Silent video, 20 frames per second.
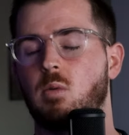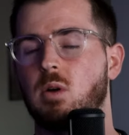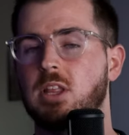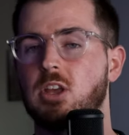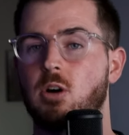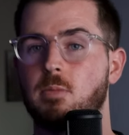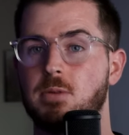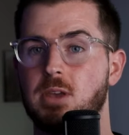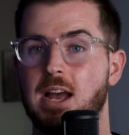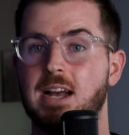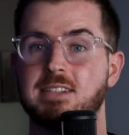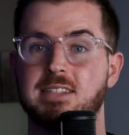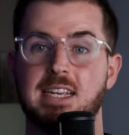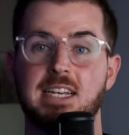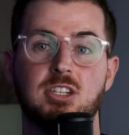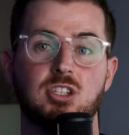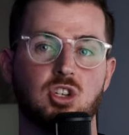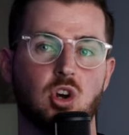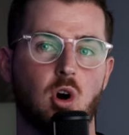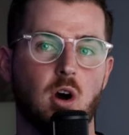I really hope you guys
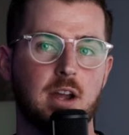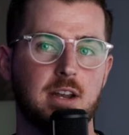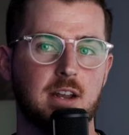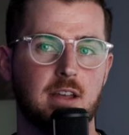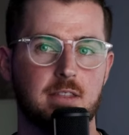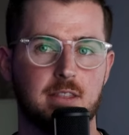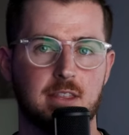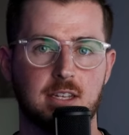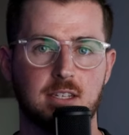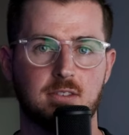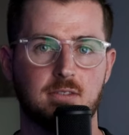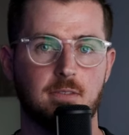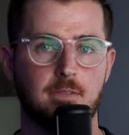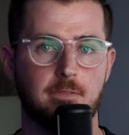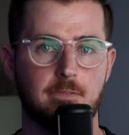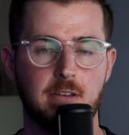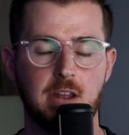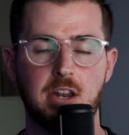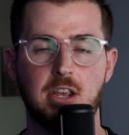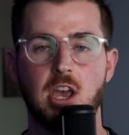enjoyed this
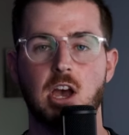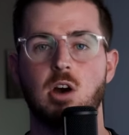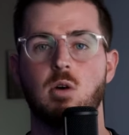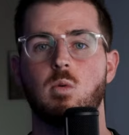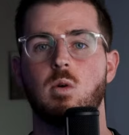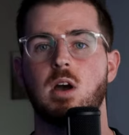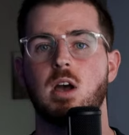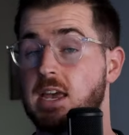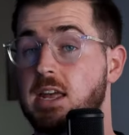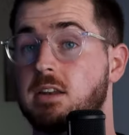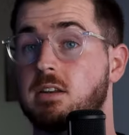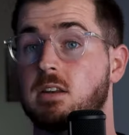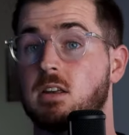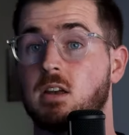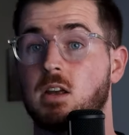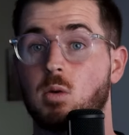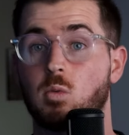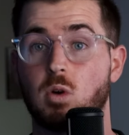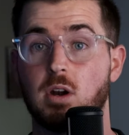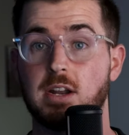video. Again,
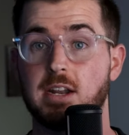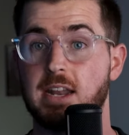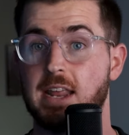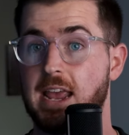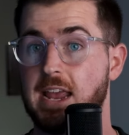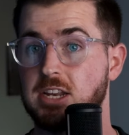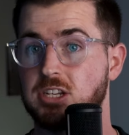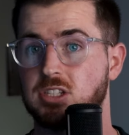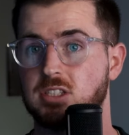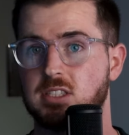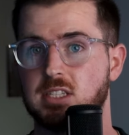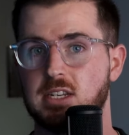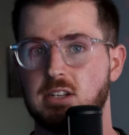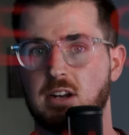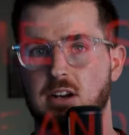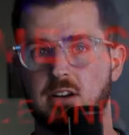run an agency